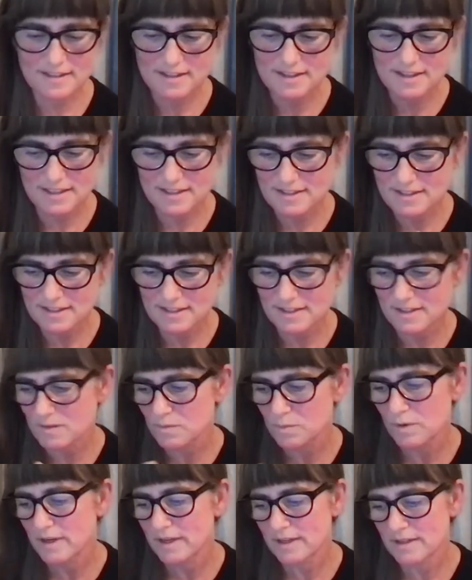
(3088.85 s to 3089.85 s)
this is
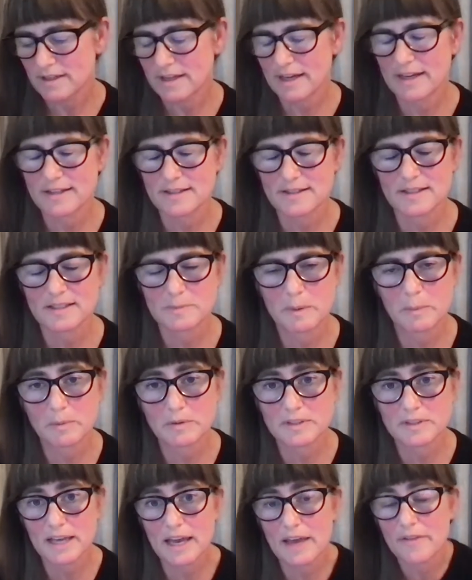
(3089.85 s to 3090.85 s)
what ties these
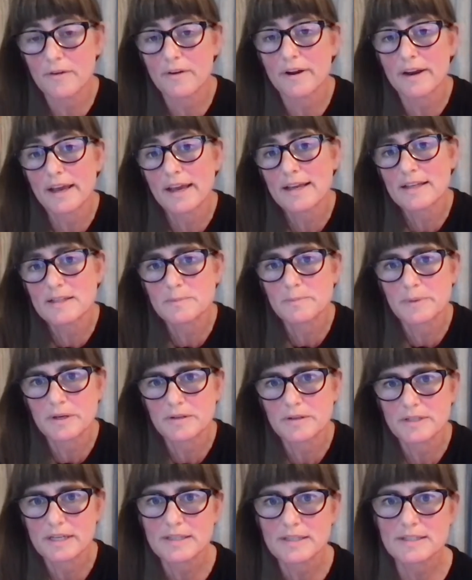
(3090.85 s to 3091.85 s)
people together. And I guess beer
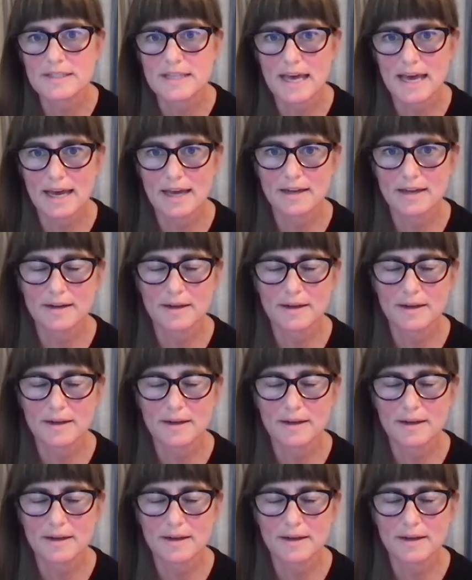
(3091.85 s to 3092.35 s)
does that.